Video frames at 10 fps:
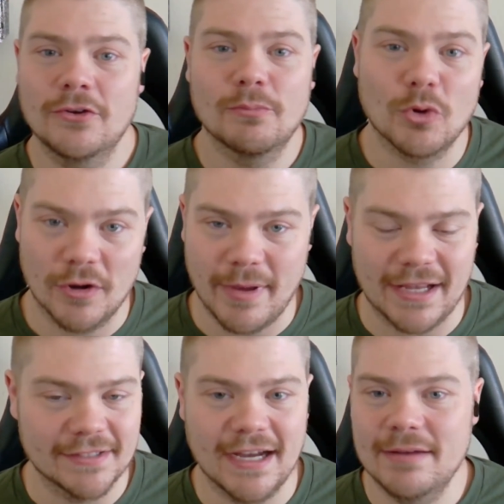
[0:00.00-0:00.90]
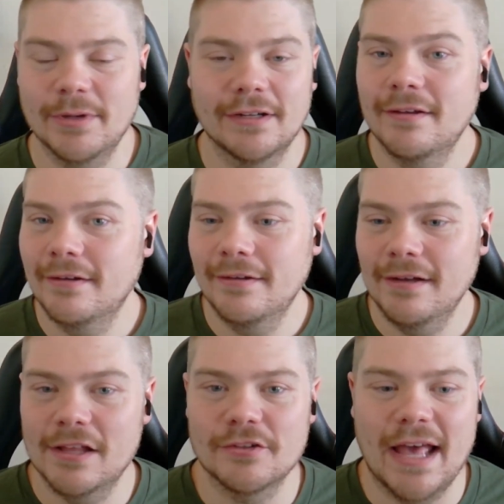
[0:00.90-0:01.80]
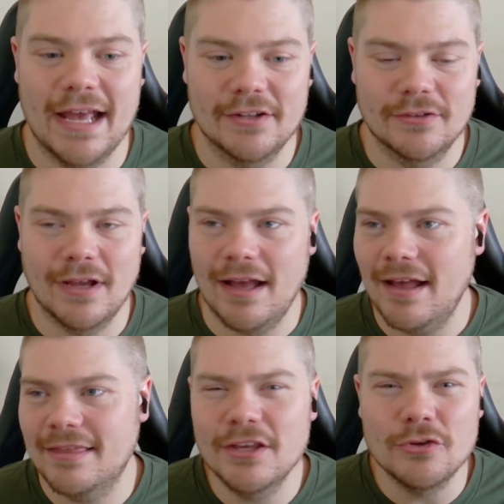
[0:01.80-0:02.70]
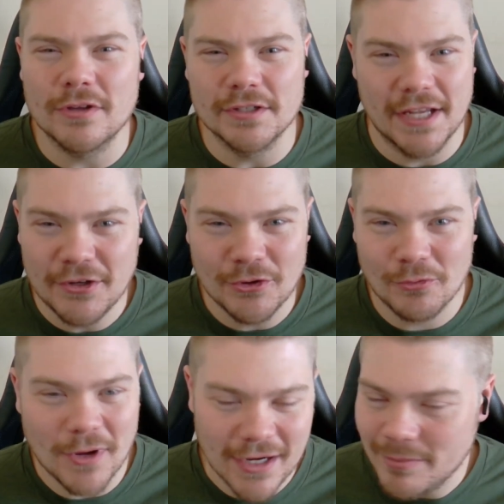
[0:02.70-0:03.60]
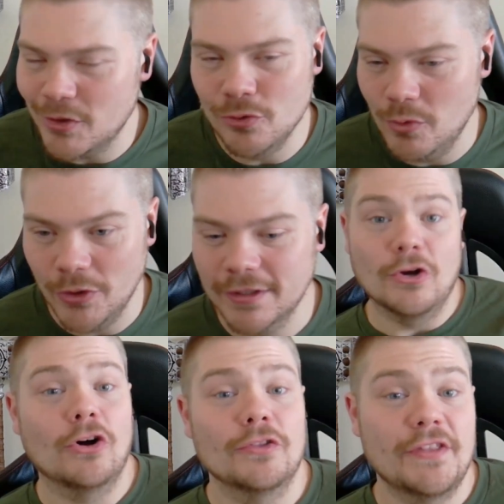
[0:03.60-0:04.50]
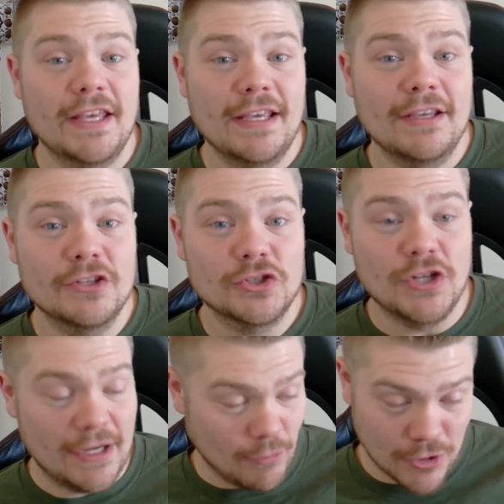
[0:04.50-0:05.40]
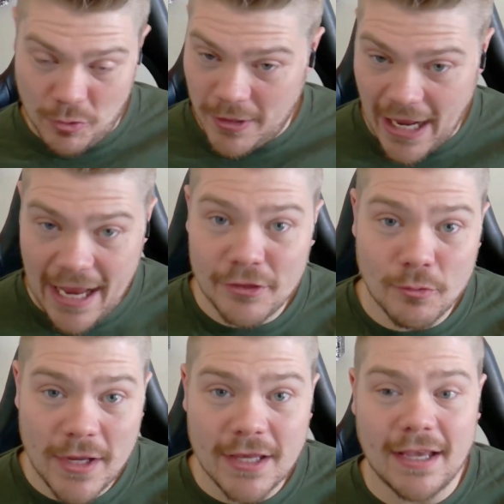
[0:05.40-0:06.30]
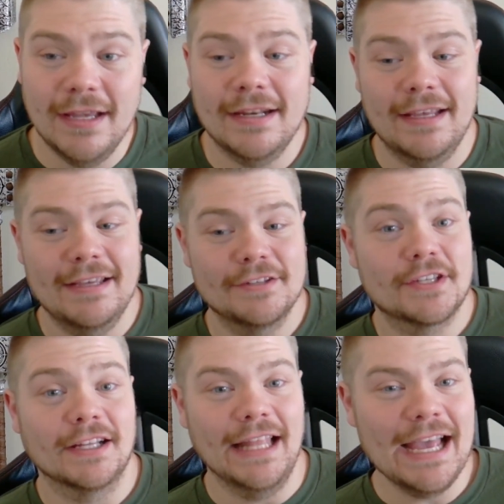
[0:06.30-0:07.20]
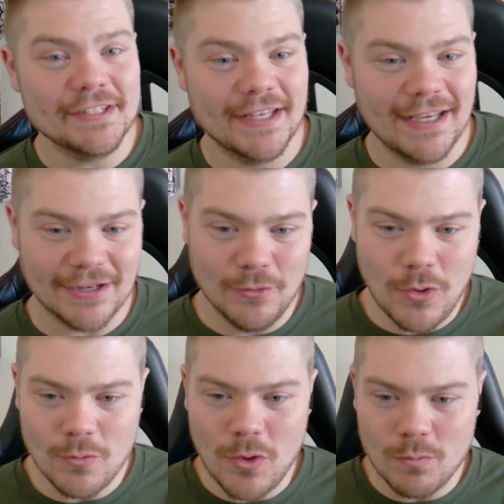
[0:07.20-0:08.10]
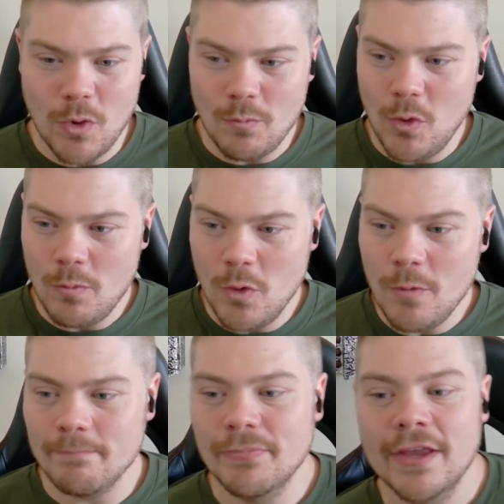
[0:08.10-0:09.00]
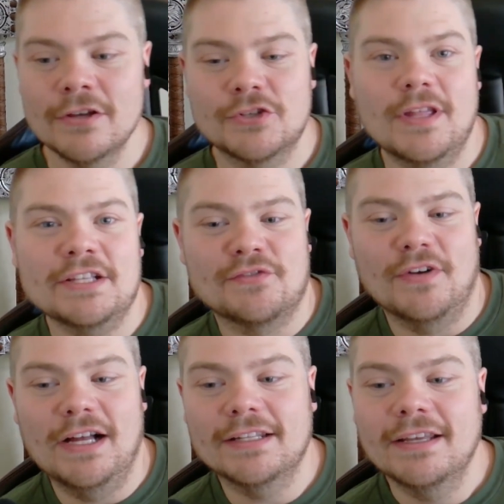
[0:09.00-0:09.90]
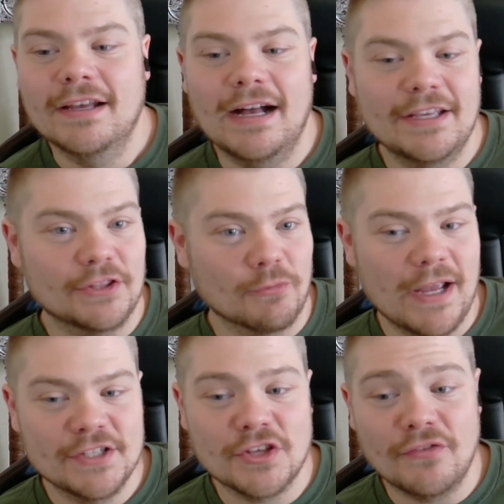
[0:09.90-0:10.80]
porting back in time, but other than that, I think you can continue to run it, but who would? On the January 28th week, it is Classic. Whoop, whoop, whoop, whoop, whoop. So that's fun. You get the Reins of the